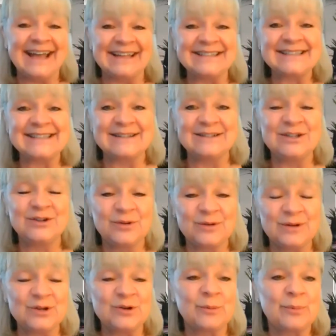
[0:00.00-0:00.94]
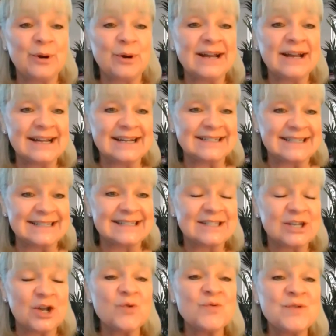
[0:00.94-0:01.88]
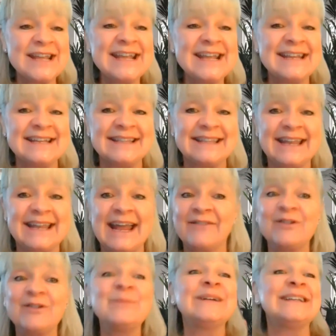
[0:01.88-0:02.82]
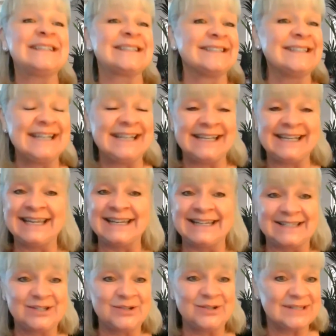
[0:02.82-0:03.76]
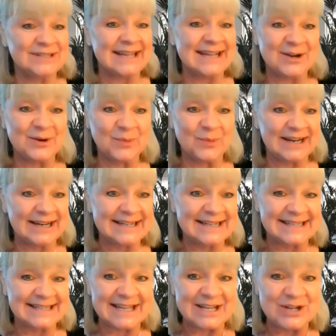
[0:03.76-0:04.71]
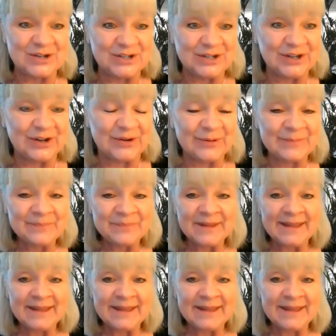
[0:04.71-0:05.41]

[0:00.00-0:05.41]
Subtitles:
Yes, your product is so needed that everybody's leaning in as soon as they hear what it is that you do.